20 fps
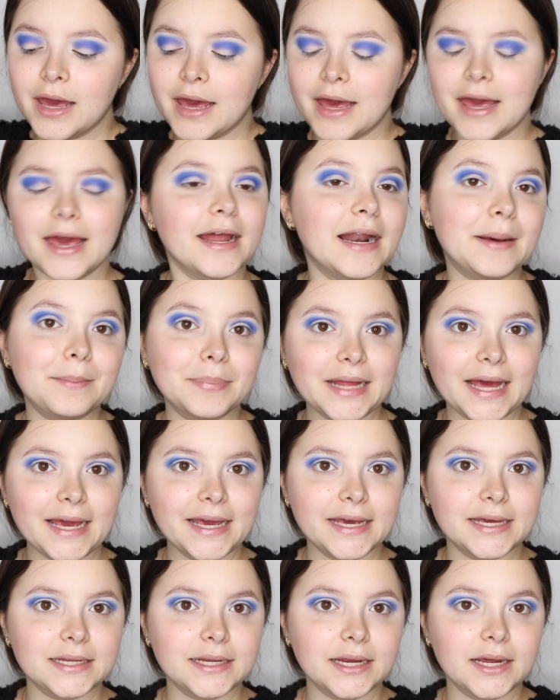and apply
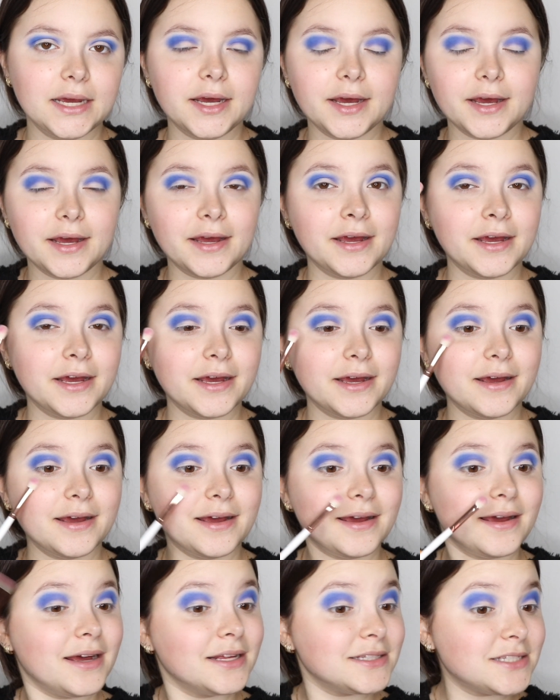it
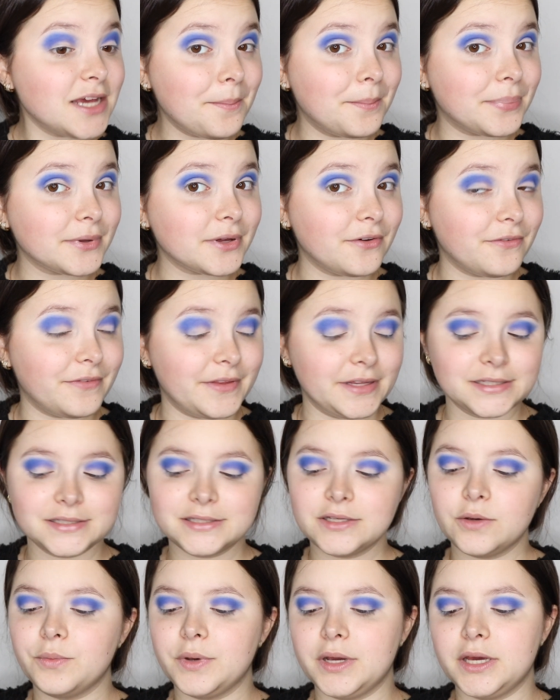on top of
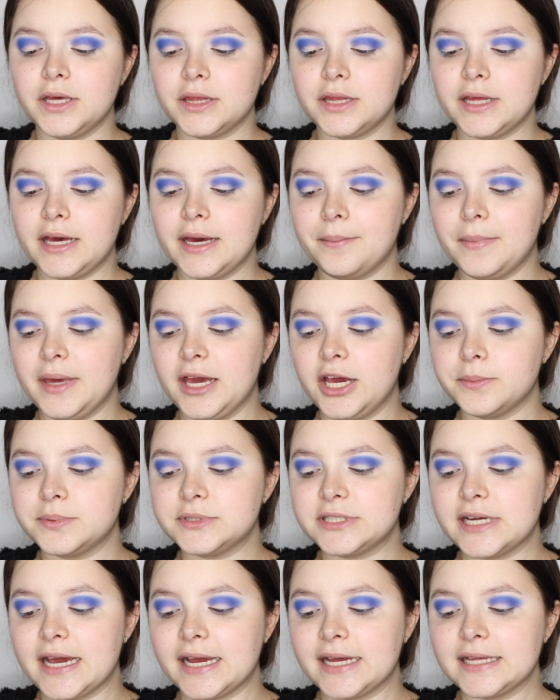this with a Makeup
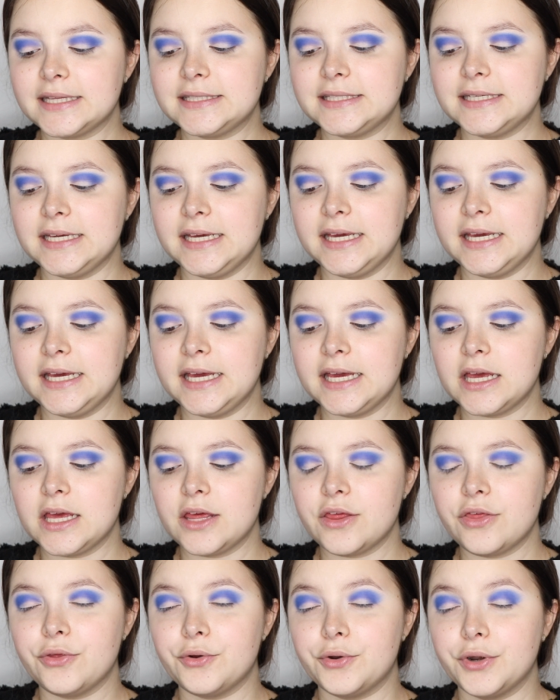Shack
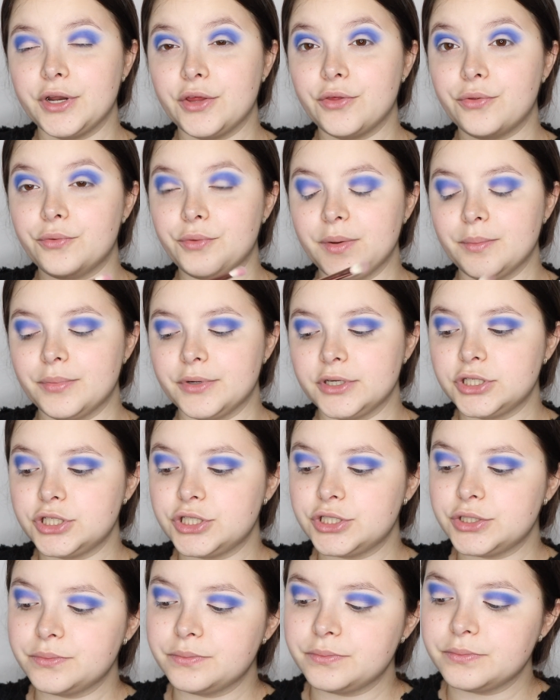T33
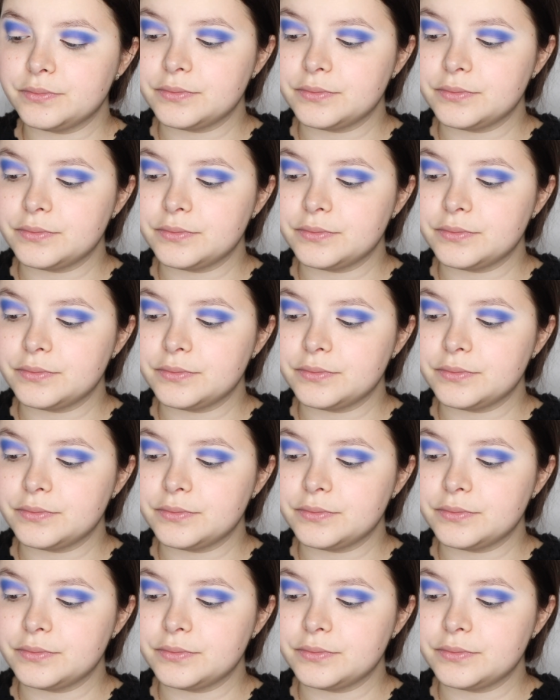brush.